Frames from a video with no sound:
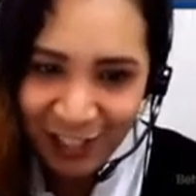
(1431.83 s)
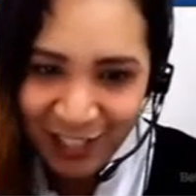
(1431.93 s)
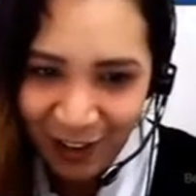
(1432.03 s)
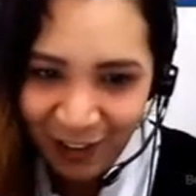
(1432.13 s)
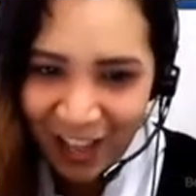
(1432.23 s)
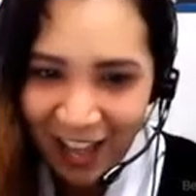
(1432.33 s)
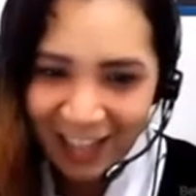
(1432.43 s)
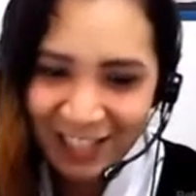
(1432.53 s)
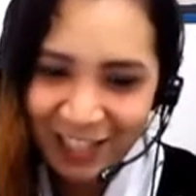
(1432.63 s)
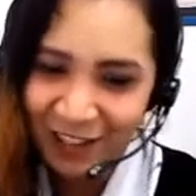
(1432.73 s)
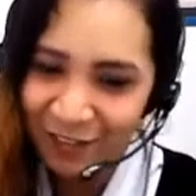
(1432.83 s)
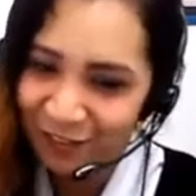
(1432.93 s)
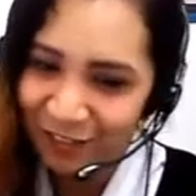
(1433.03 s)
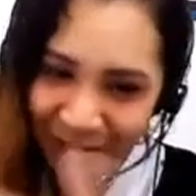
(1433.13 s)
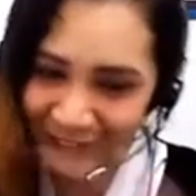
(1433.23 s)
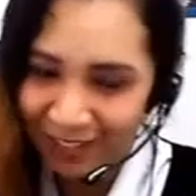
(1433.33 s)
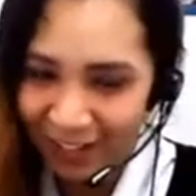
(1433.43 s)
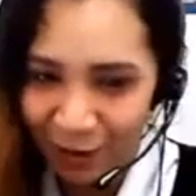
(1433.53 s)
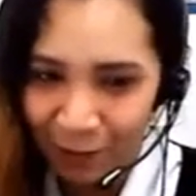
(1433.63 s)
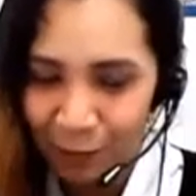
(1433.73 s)
So I should have,
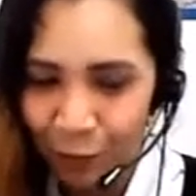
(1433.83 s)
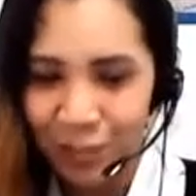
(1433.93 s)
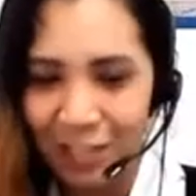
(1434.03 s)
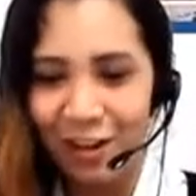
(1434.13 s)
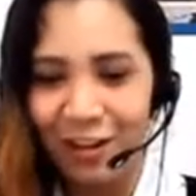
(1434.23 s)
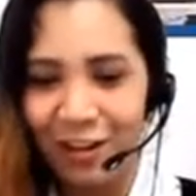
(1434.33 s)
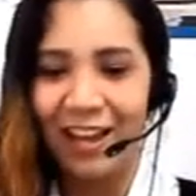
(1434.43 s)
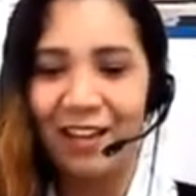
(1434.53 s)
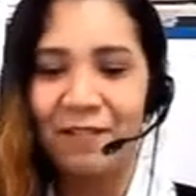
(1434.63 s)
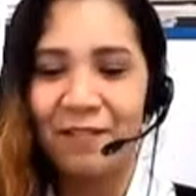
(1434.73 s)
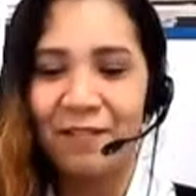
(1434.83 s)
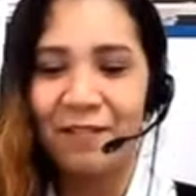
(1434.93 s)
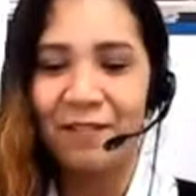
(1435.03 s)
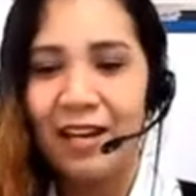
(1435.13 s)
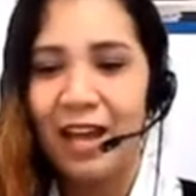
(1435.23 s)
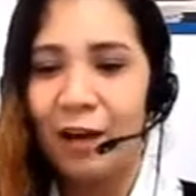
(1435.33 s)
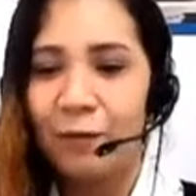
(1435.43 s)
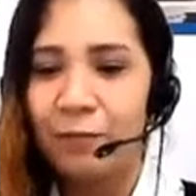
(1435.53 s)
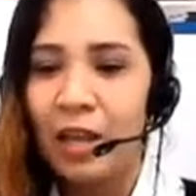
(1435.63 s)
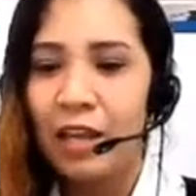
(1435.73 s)
moved it. Okay.
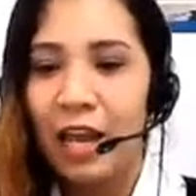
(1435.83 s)
Now,